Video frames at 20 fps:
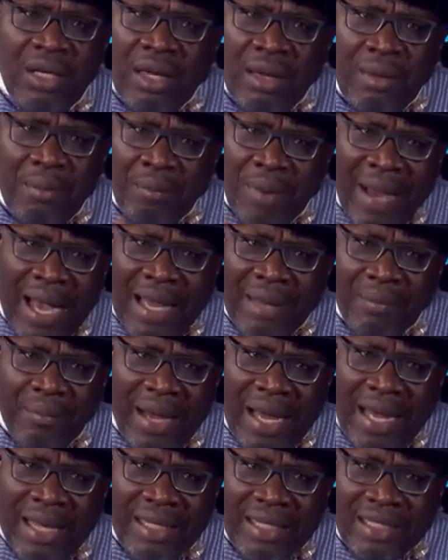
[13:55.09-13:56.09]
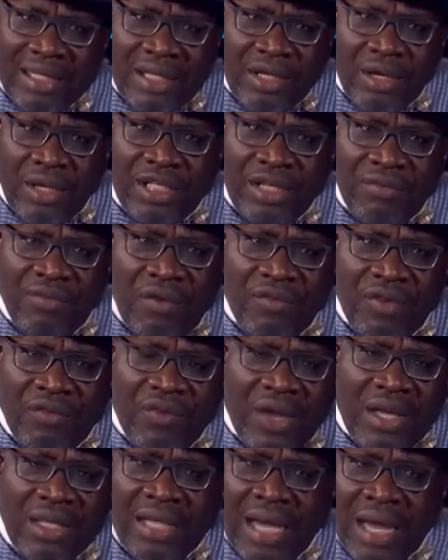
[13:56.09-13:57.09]
by the Chief of
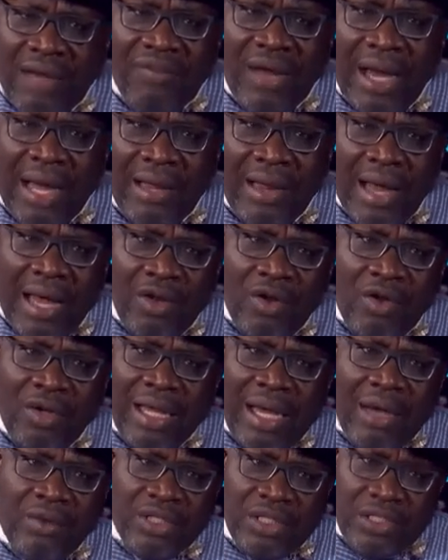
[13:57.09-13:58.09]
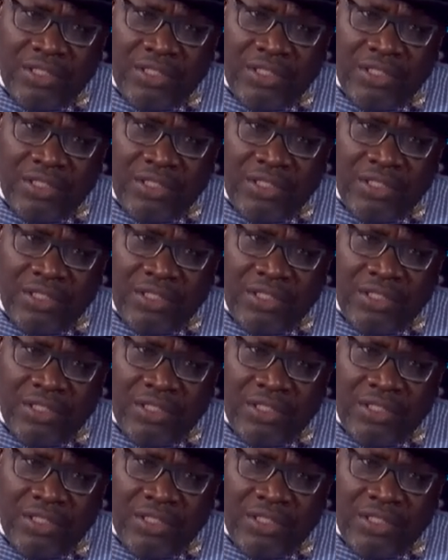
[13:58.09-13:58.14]
Defense Staff, I don't doubt it.